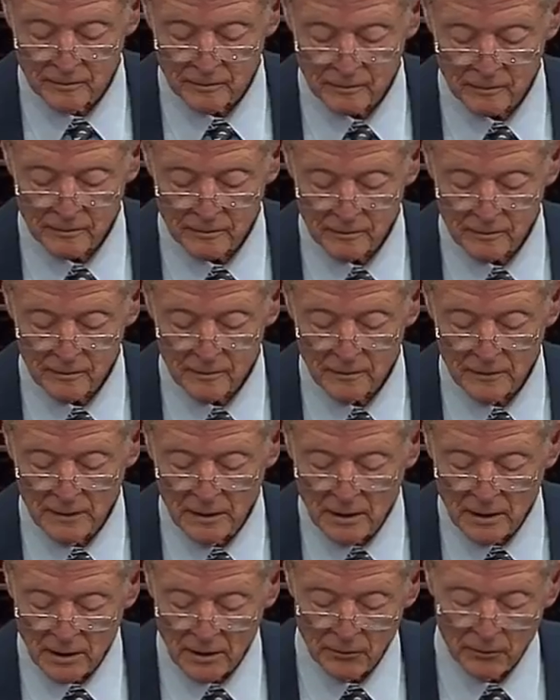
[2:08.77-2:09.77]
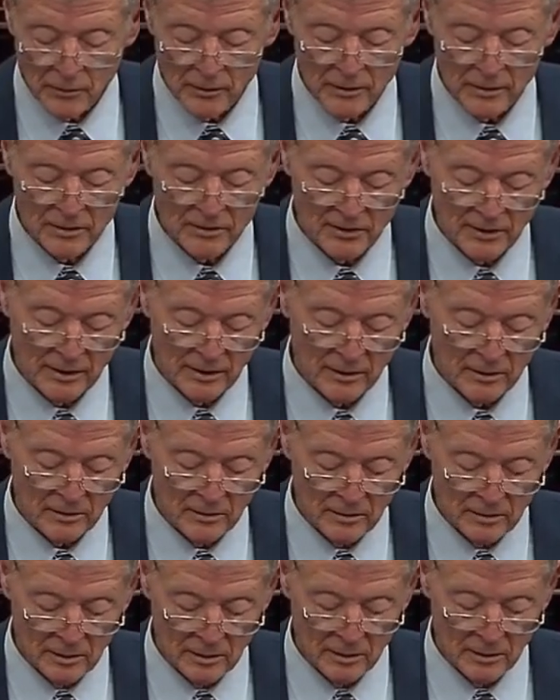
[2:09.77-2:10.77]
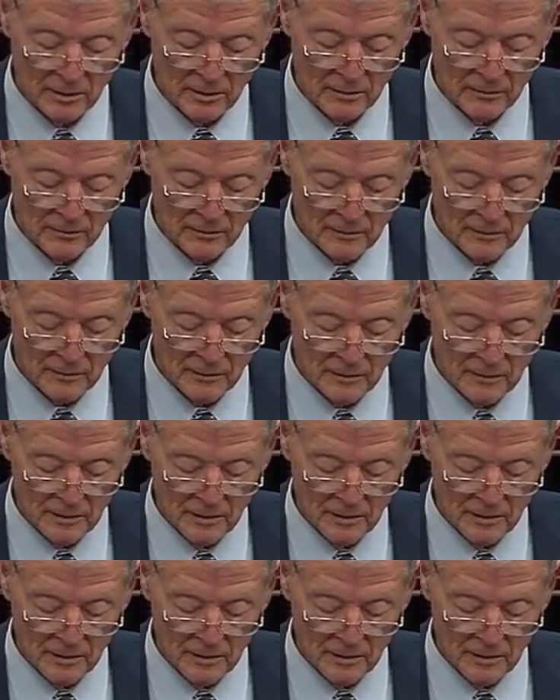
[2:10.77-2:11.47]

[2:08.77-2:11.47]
it was during that long tenure he achieved much,